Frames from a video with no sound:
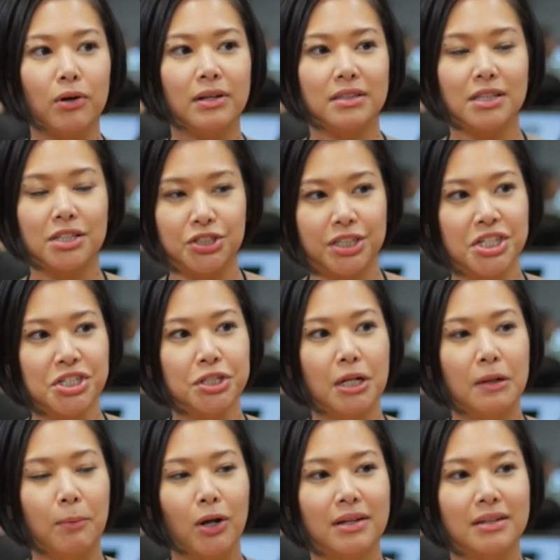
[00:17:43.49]
the traditional
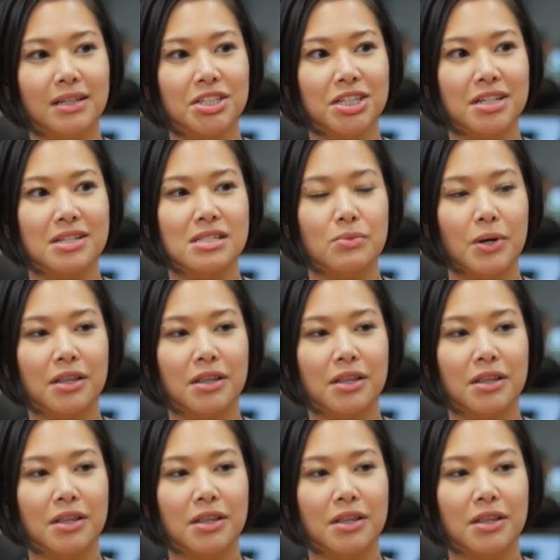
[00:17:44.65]
politicians with